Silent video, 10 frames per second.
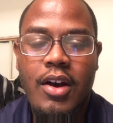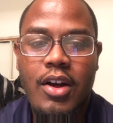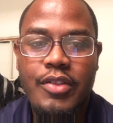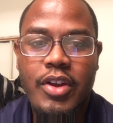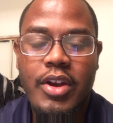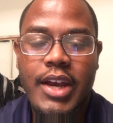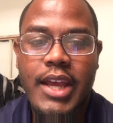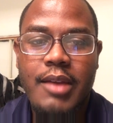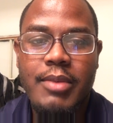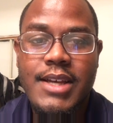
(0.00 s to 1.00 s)
on 3rd and
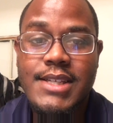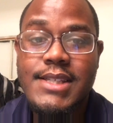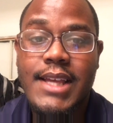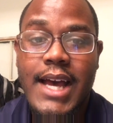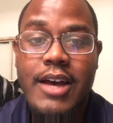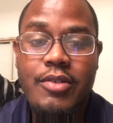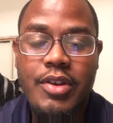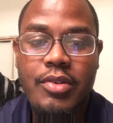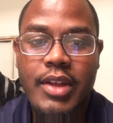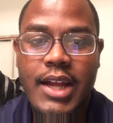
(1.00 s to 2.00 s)
8, because he's a guy who can do that.